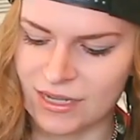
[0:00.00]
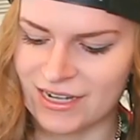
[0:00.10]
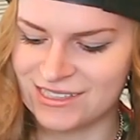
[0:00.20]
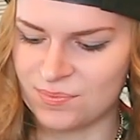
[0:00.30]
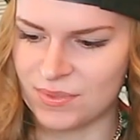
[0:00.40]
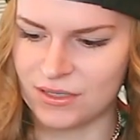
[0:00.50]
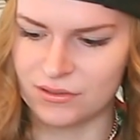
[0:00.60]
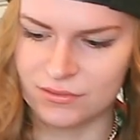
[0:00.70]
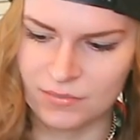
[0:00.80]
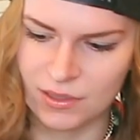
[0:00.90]
I
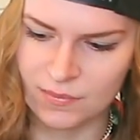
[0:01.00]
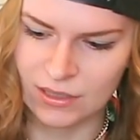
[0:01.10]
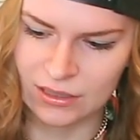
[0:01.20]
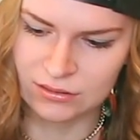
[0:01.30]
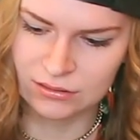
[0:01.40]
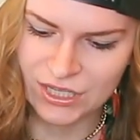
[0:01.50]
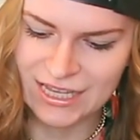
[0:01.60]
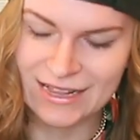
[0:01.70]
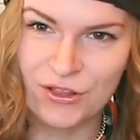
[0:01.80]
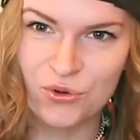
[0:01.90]
spilled, my bad. You
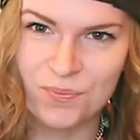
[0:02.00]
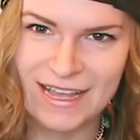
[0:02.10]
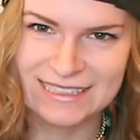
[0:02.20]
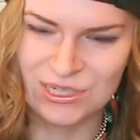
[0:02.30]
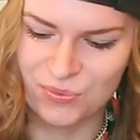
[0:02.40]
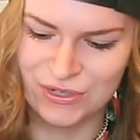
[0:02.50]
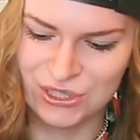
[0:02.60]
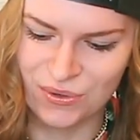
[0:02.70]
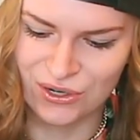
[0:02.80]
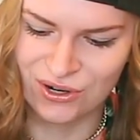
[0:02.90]
get a little messy when
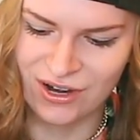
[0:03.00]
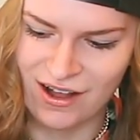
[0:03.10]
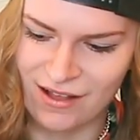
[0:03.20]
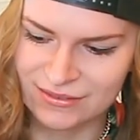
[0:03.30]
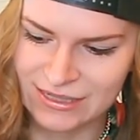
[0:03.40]
doing crafts,